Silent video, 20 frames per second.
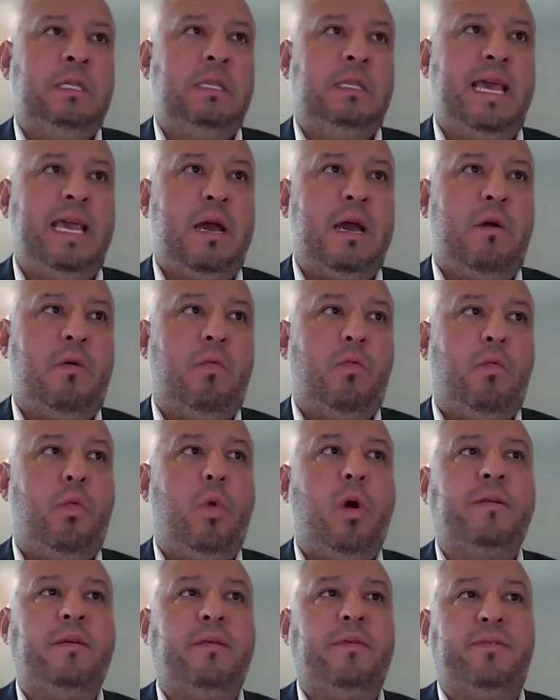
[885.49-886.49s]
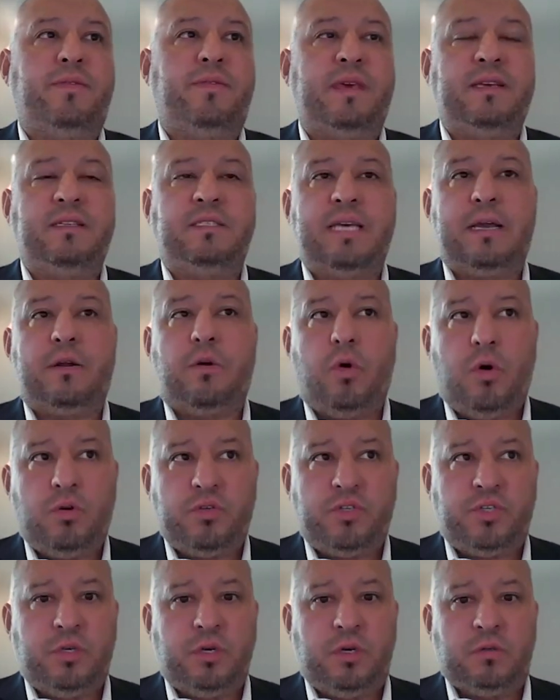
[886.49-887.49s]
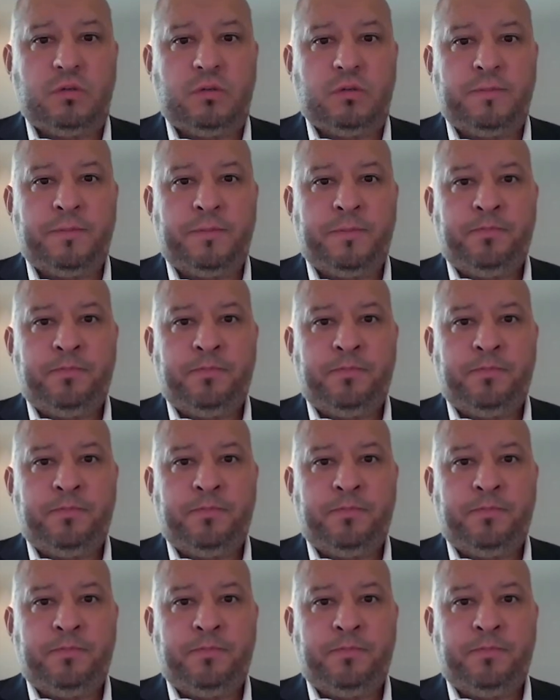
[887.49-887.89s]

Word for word: Now, one of the things that also